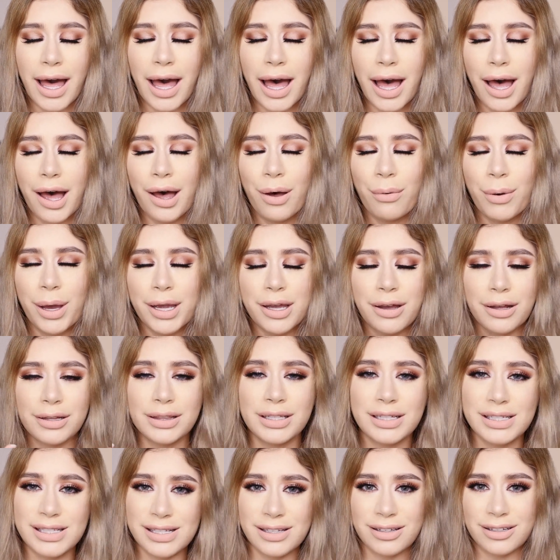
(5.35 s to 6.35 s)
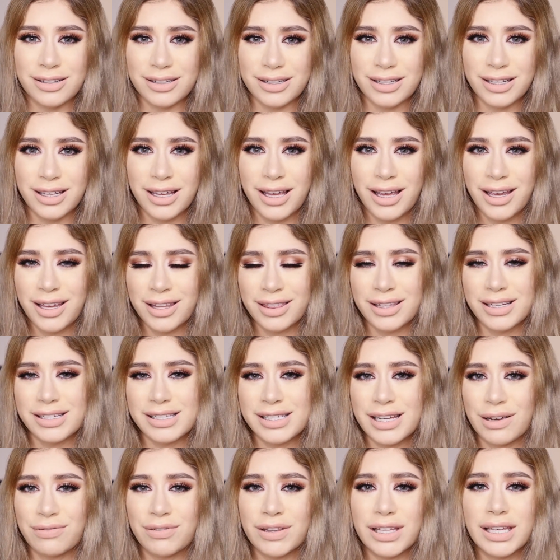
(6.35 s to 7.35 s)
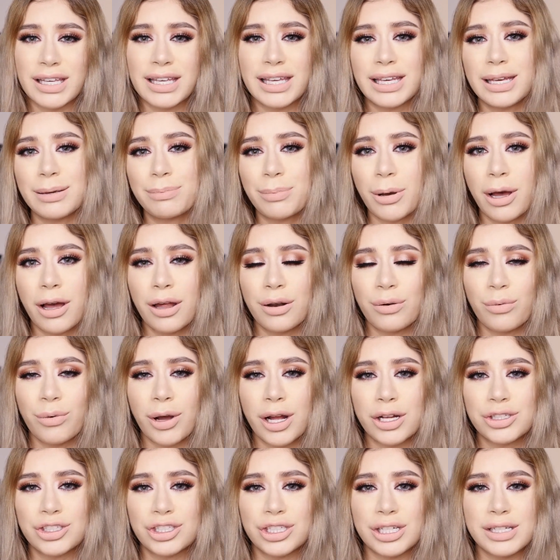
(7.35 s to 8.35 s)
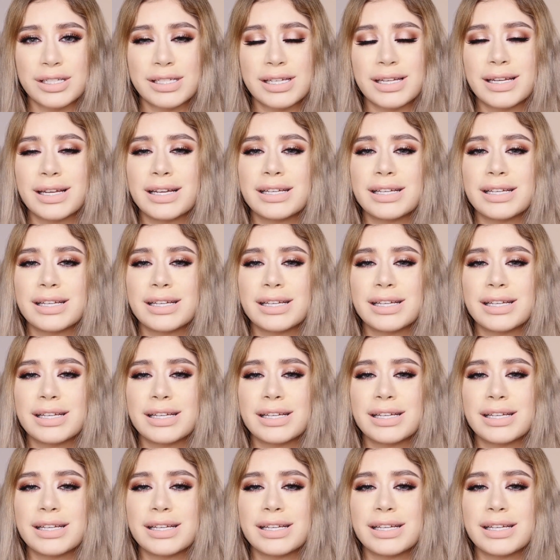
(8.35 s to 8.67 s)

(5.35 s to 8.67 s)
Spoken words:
how I got this look, then definitely keep on watching.